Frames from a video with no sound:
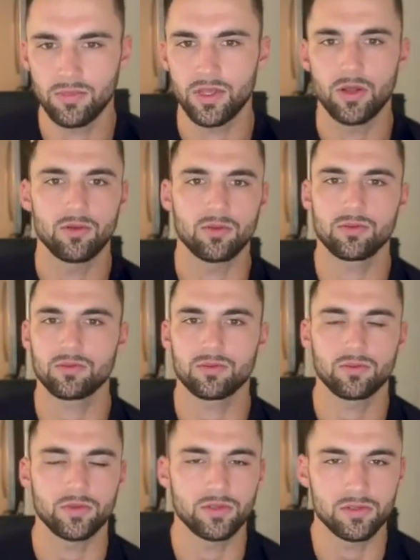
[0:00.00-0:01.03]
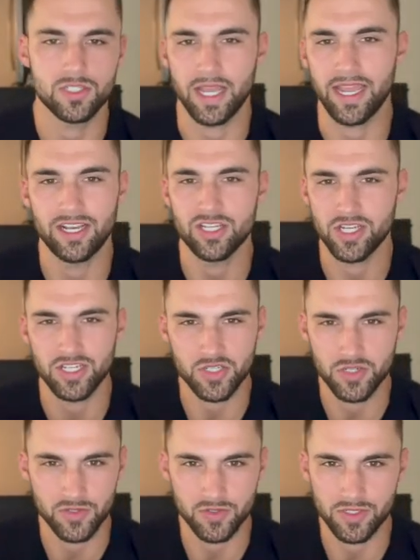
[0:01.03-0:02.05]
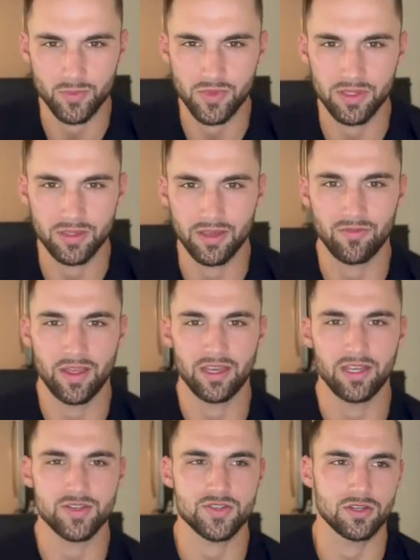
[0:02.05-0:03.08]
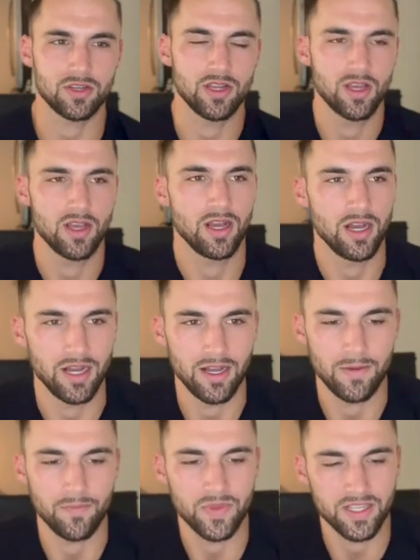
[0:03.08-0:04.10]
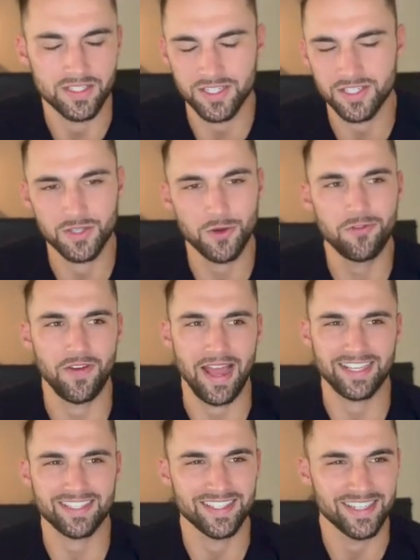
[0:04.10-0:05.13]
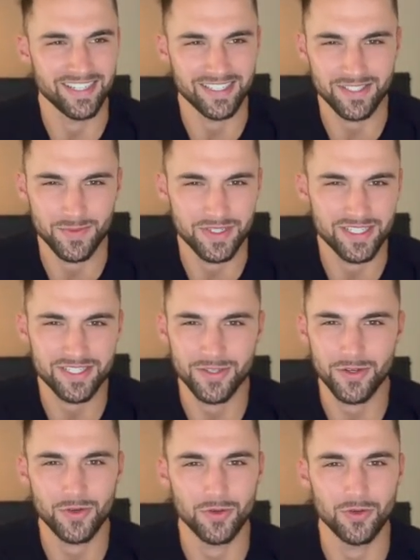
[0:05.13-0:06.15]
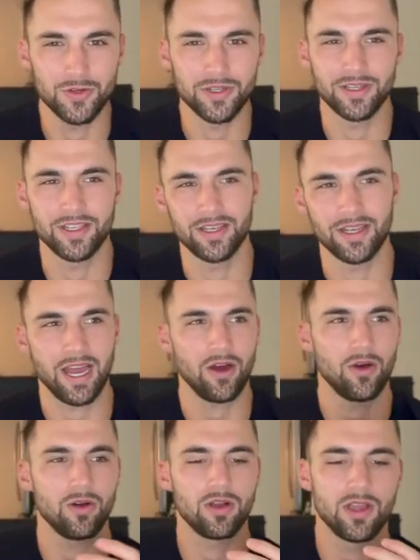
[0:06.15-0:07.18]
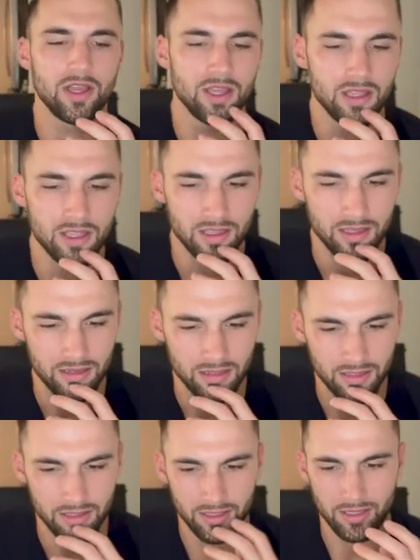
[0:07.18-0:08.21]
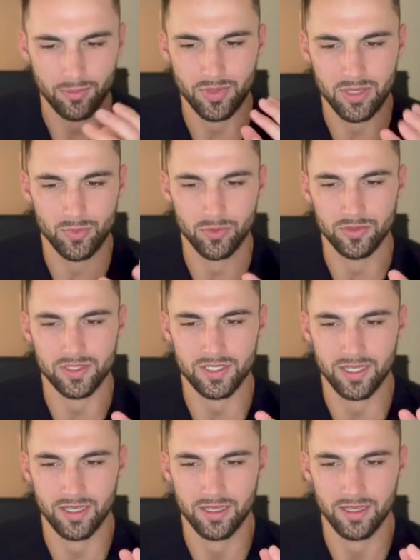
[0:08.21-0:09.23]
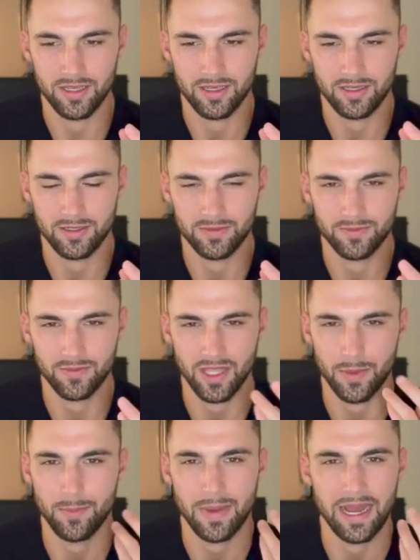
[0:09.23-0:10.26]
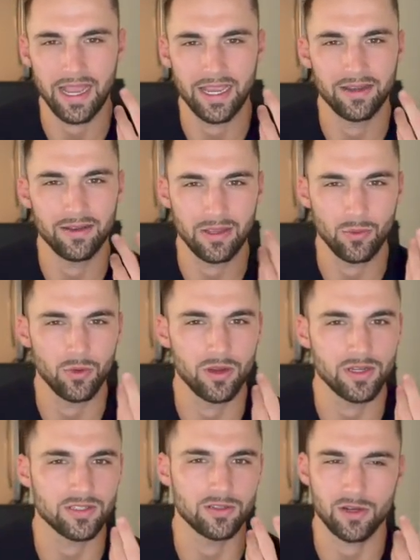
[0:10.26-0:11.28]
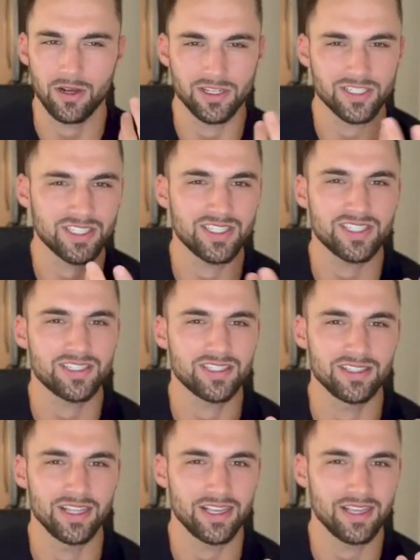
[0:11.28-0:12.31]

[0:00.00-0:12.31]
you know, hand gestures or something of that nature. It's just so fascinating to me. It's so cool, and how like people's like mind like works, their conscious.